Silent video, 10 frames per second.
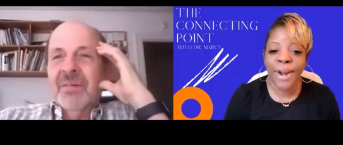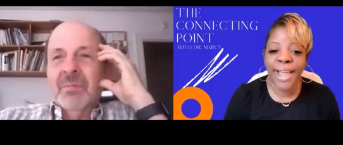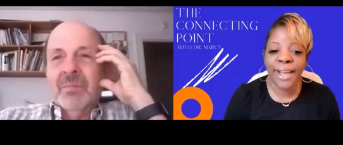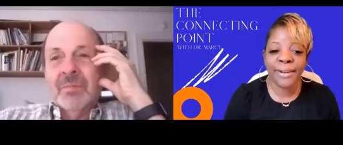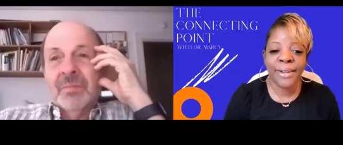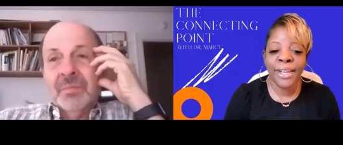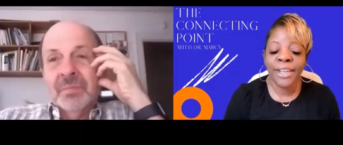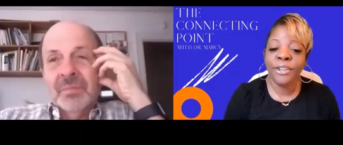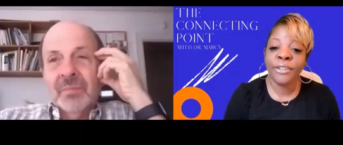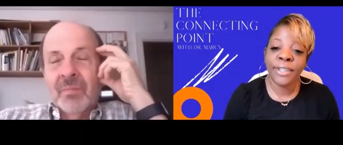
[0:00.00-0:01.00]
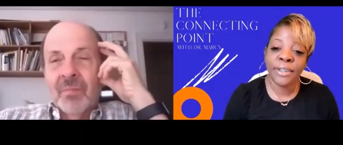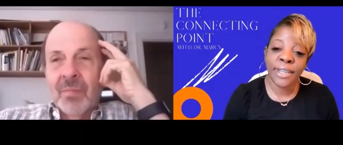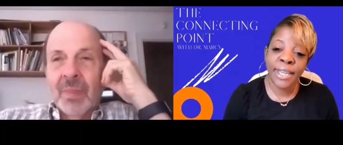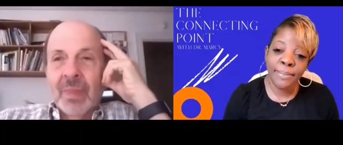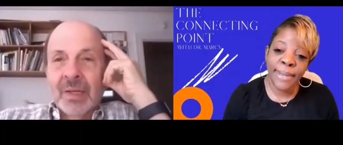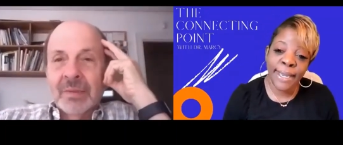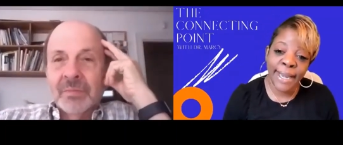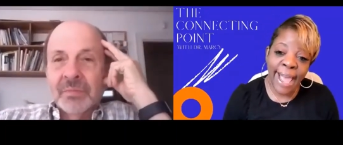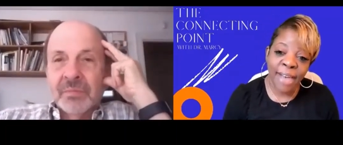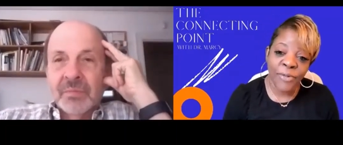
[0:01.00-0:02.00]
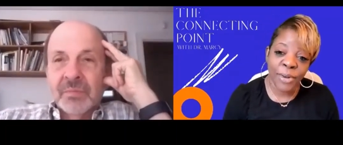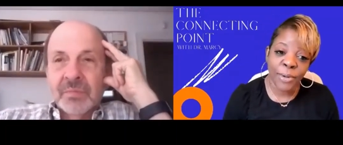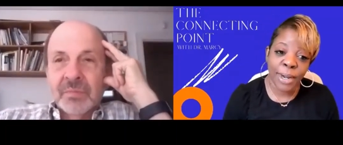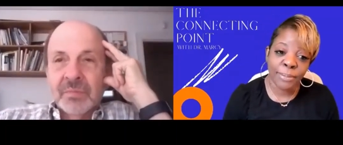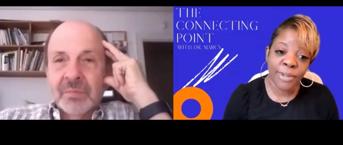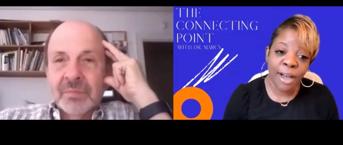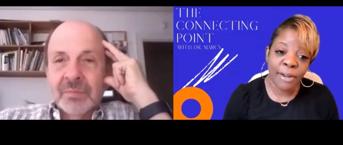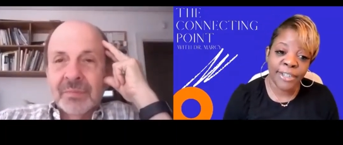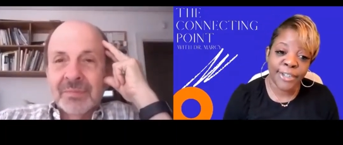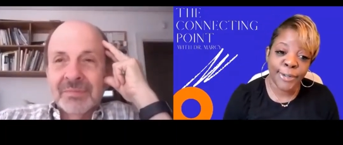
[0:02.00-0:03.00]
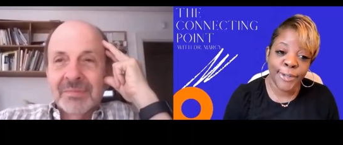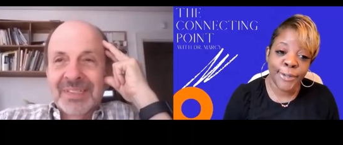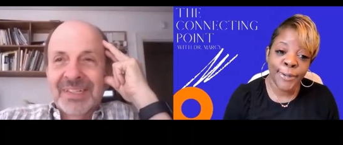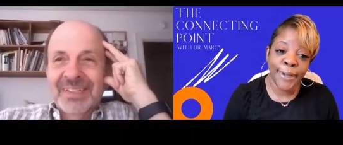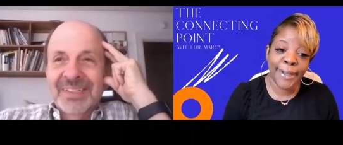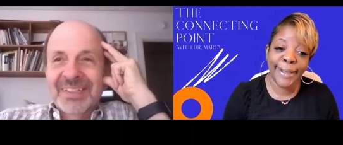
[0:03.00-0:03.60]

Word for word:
Speaker 1: around, you still keep me laughing when I'm talking to you.